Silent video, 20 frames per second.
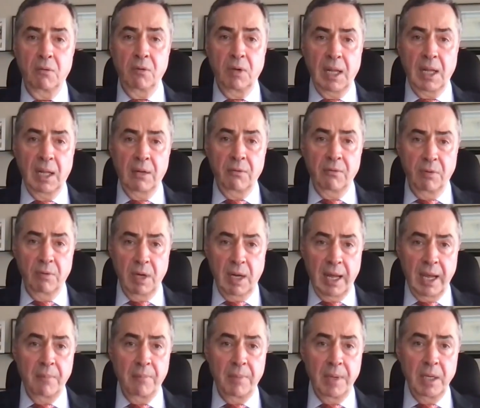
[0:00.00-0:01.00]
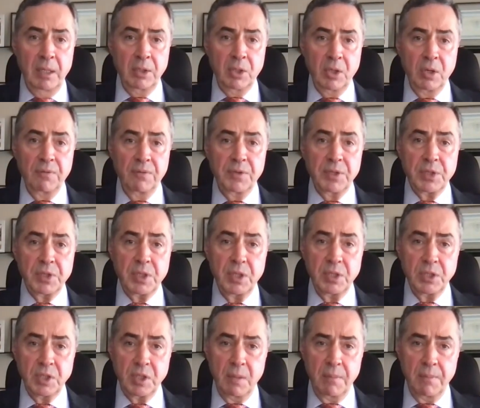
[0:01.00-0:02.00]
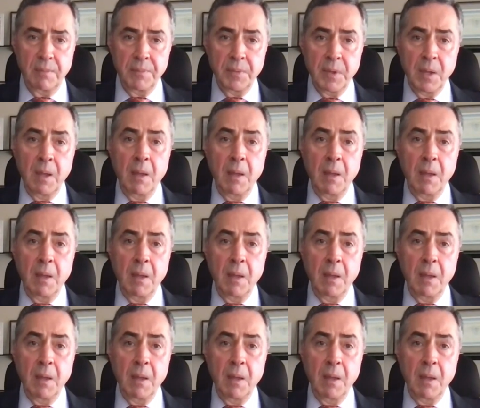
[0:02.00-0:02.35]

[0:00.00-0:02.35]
reliability of the system,